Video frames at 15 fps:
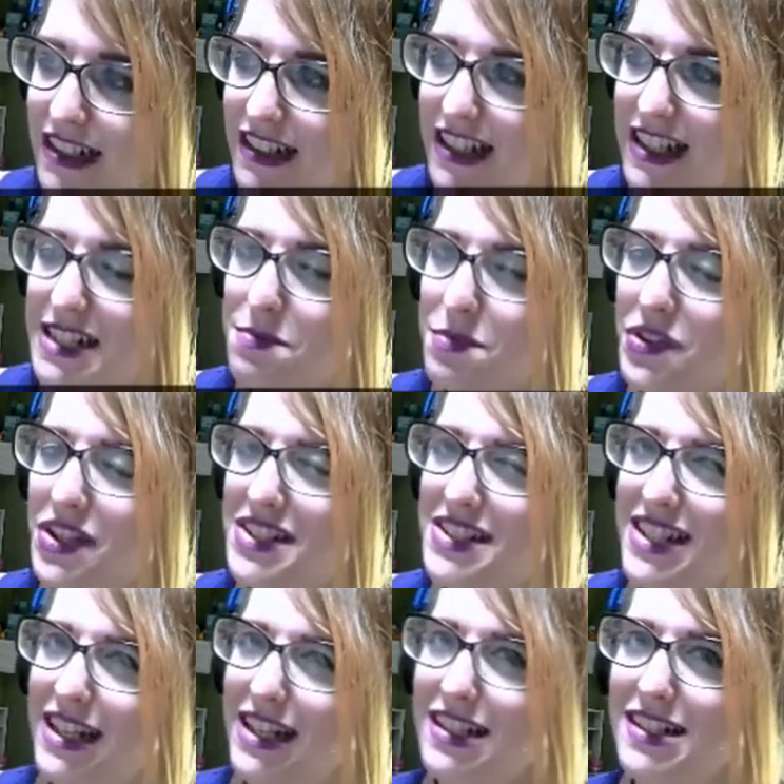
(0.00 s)
it's pretty
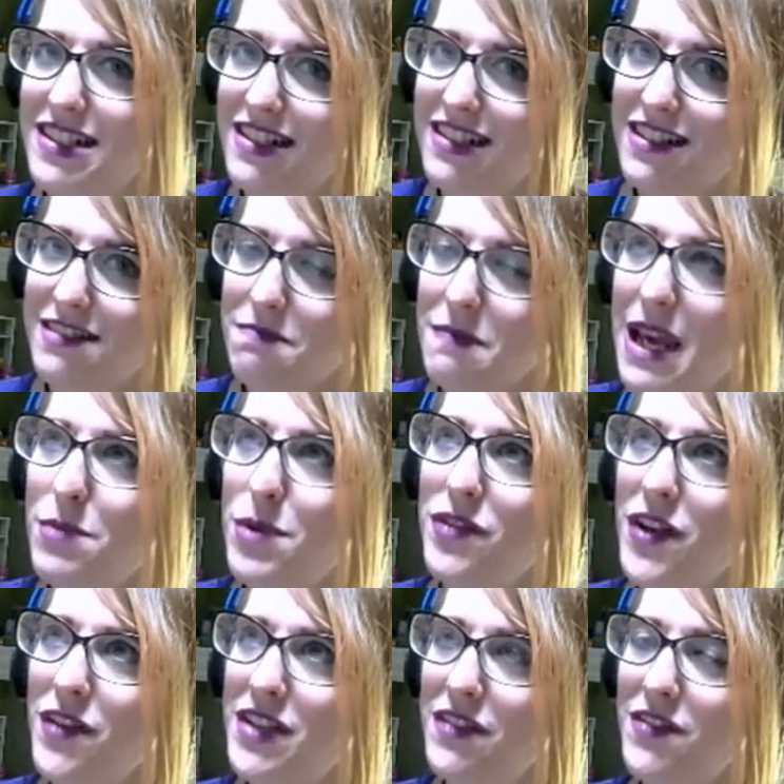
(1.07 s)
sketch. Maybe
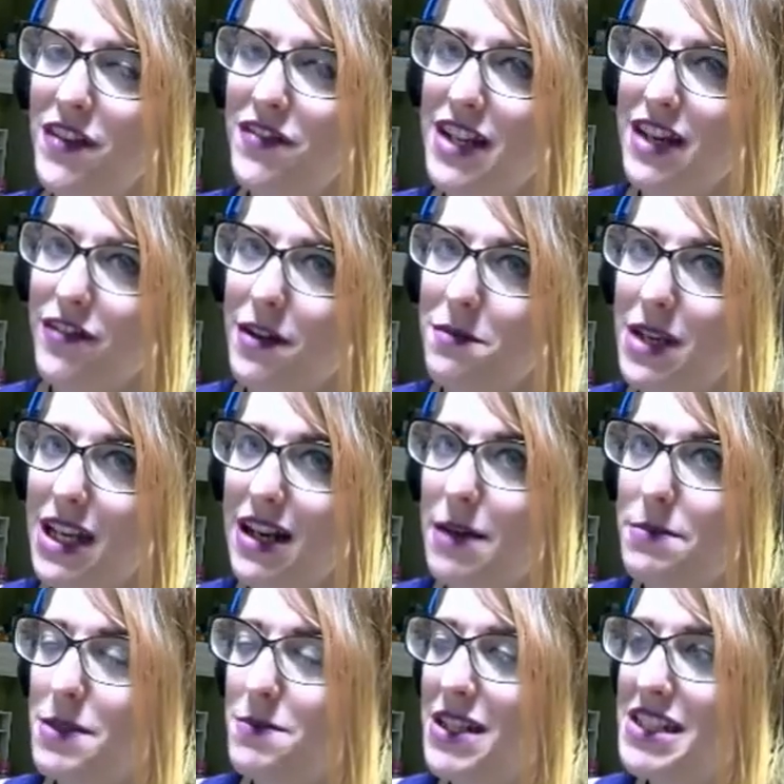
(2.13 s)
50-50 if I'm being
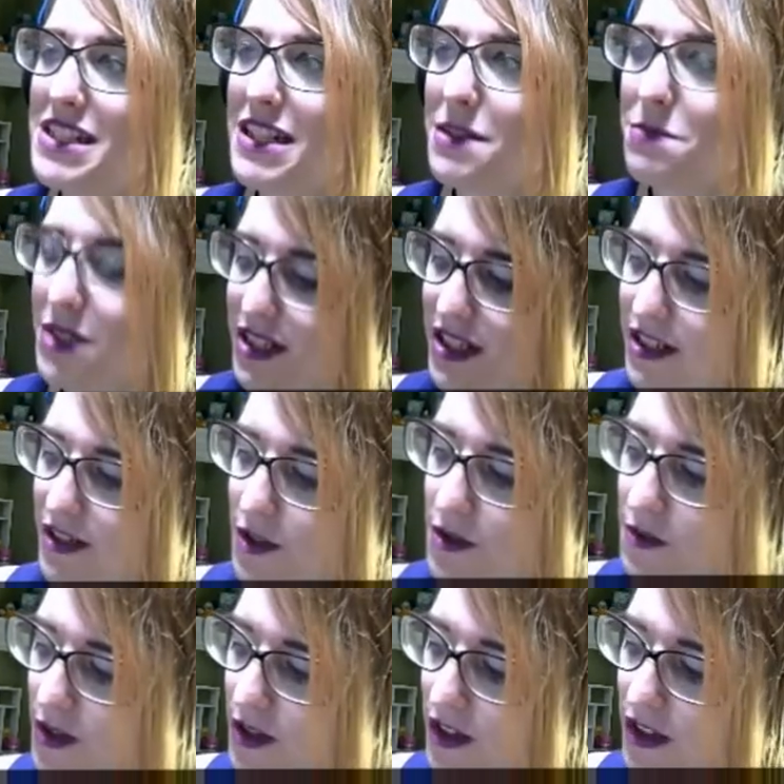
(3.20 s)
optimistic, but
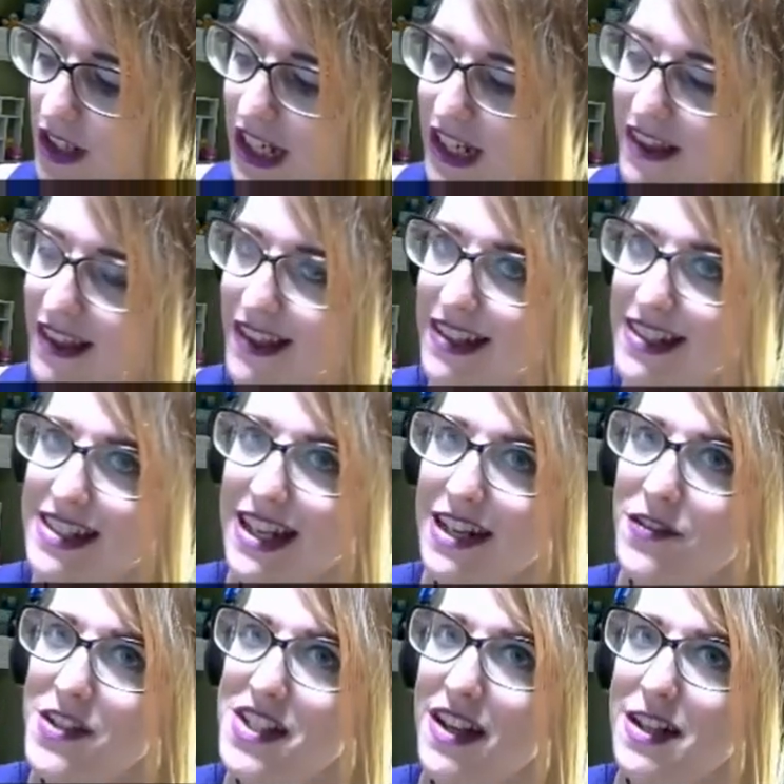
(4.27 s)
overall I think it's kind
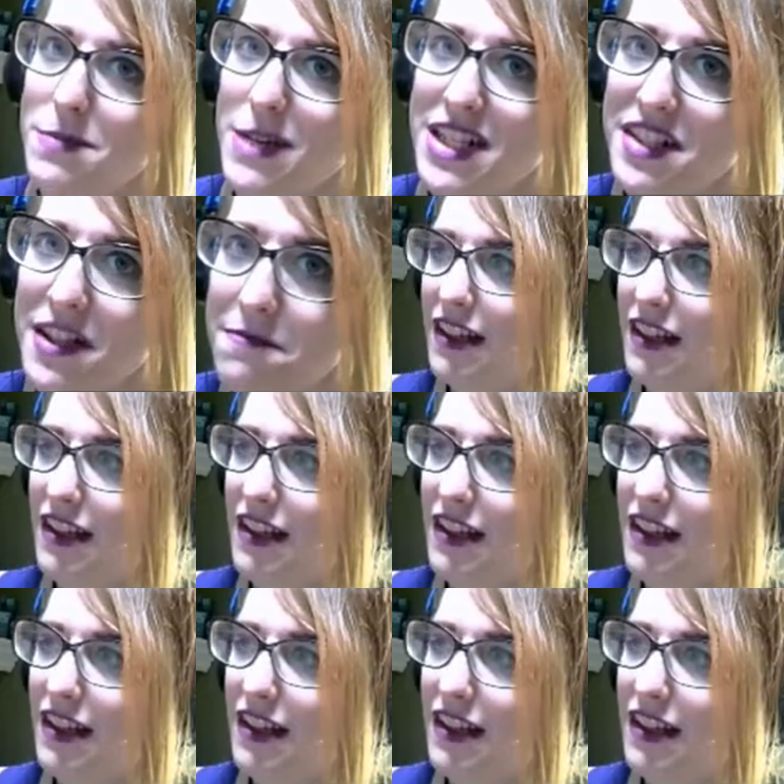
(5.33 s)
of a sketch matchup.